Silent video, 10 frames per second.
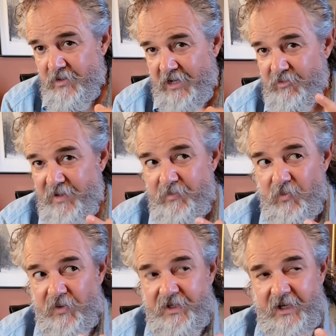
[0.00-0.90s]
I remember
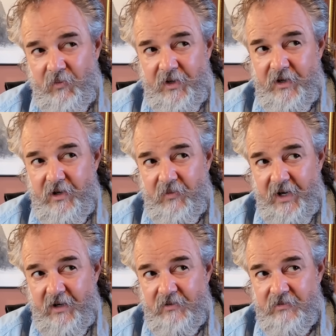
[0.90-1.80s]
one day I wanted to go
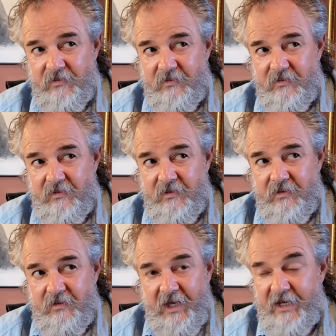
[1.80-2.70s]
out
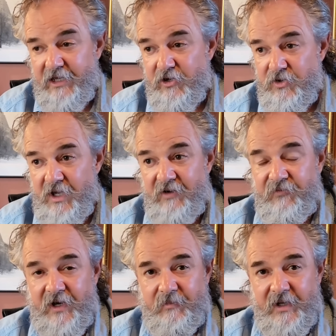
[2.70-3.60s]
and I could not
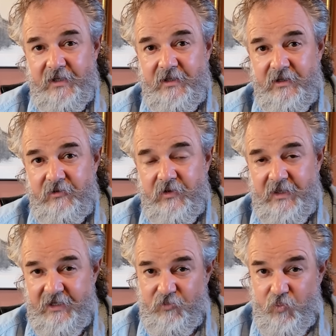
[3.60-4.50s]
find my keys.
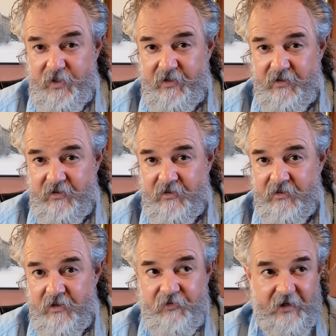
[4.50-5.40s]
And that's weird
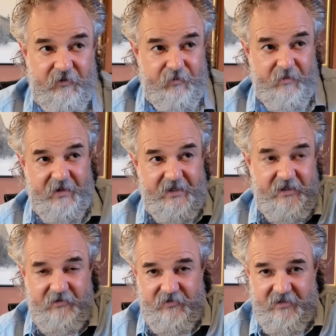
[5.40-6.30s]
because I always put my
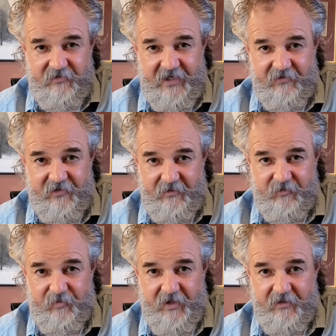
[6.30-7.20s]
keys in the exact same
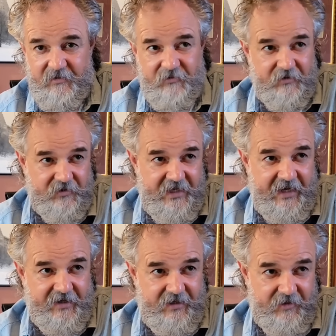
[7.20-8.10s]
spot. There's a little
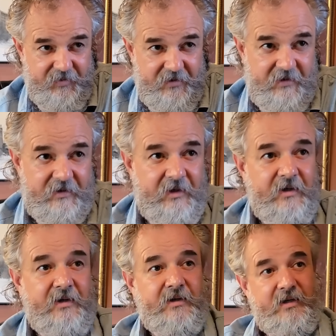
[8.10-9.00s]
caddy up here.
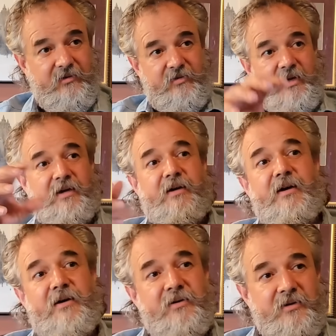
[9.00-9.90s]
It's a
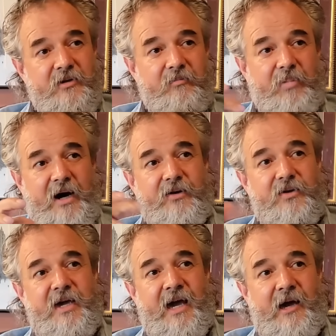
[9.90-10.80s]
uh, bottle
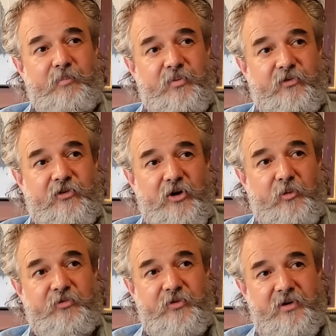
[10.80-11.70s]
cap
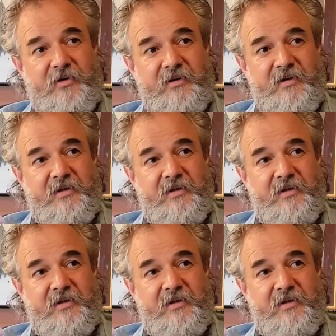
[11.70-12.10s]
sculpture.